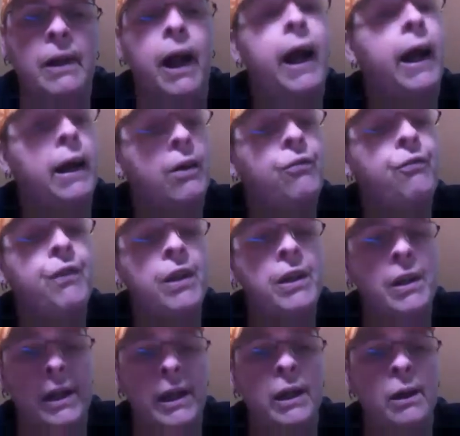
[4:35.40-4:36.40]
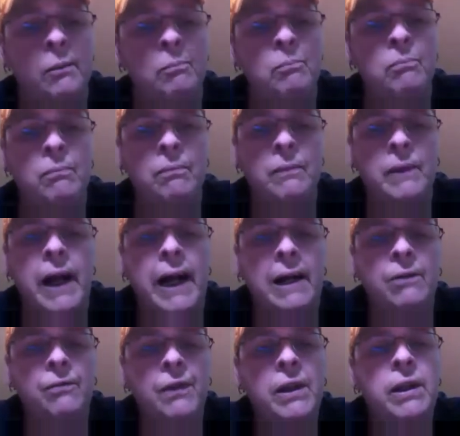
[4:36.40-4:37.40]
I offended him.
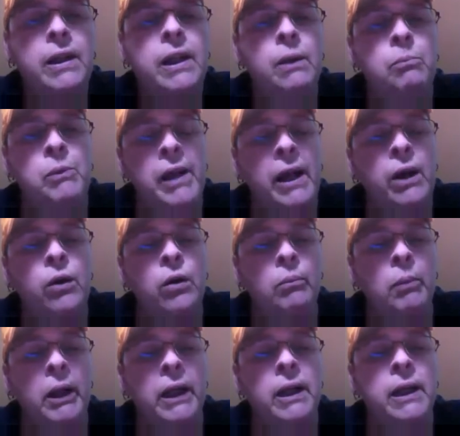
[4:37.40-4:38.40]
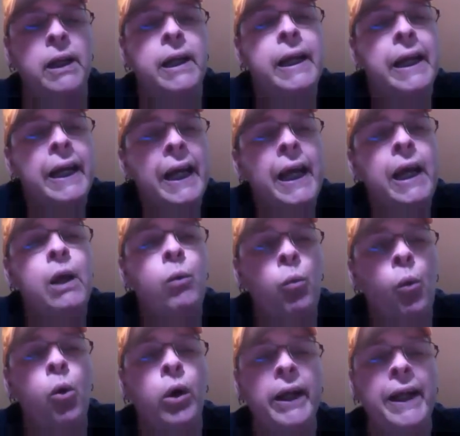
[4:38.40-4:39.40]
I offended him terribly. He
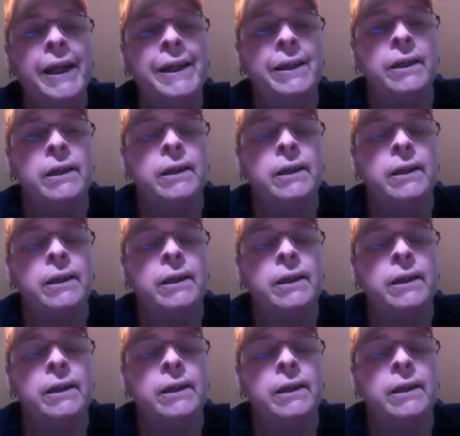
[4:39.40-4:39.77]
wanted